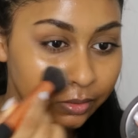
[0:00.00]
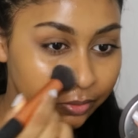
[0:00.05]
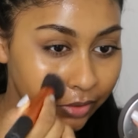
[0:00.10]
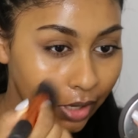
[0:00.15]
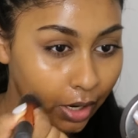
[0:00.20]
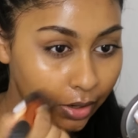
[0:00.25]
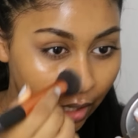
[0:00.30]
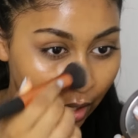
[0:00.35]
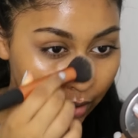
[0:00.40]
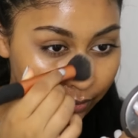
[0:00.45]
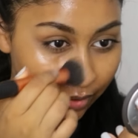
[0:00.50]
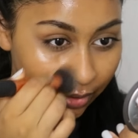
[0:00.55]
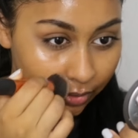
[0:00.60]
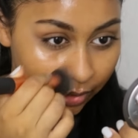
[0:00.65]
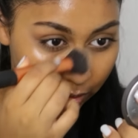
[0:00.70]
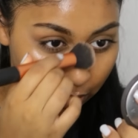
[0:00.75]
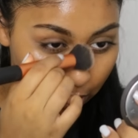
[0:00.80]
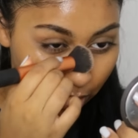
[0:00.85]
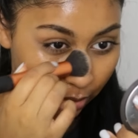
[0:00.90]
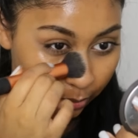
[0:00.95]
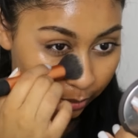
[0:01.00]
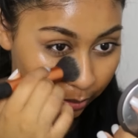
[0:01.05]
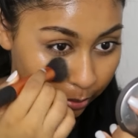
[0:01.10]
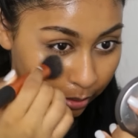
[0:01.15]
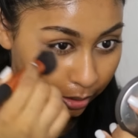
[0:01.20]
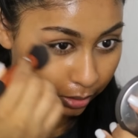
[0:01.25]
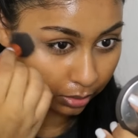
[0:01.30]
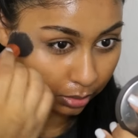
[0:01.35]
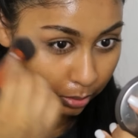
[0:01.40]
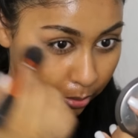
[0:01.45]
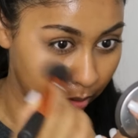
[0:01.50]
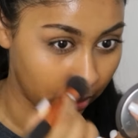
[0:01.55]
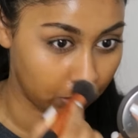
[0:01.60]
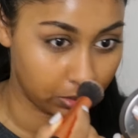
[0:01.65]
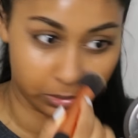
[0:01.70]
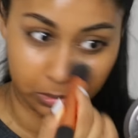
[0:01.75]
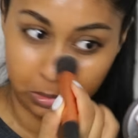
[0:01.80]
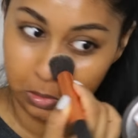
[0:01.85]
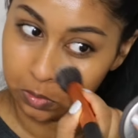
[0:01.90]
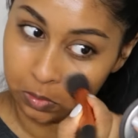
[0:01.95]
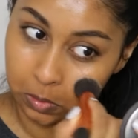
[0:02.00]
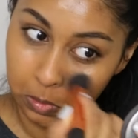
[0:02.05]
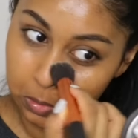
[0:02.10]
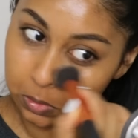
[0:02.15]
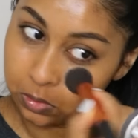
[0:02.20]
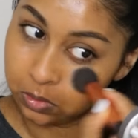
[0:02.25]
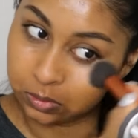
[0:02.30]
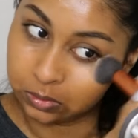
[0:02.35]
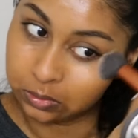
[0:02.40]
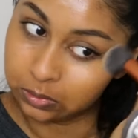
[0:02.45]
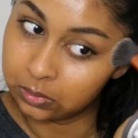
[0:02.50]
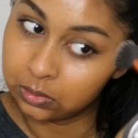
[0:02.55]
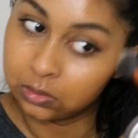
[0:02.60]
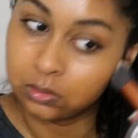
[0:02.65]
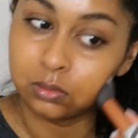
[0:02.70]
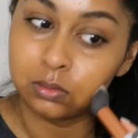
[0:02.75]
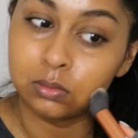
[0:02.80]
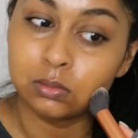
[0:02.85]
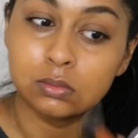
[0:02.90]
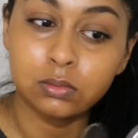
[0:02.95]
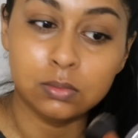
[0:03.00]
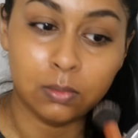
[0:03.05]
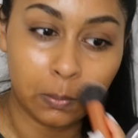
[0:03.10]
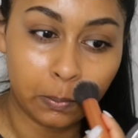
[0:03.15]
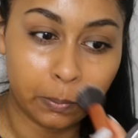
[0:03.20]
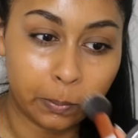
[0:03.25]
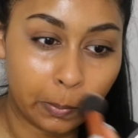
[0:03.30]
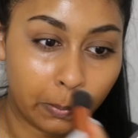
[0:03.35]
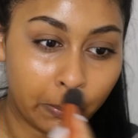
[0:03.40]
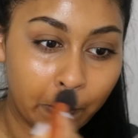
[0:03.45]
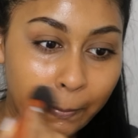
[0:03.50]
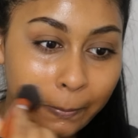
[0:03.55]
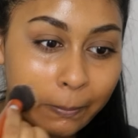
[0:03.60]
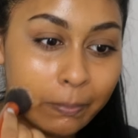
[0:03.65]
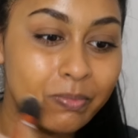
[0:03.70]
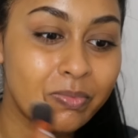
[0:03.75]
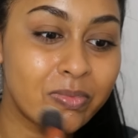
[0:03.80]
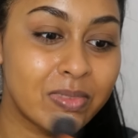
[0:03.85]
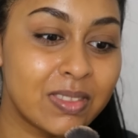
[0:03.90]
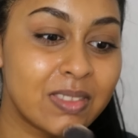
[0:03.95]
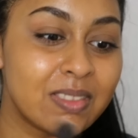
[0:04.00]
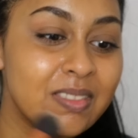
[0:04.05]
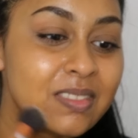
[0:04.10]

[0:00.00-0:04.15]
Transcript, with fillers: But a very glowy one as well. The face looks so sticky.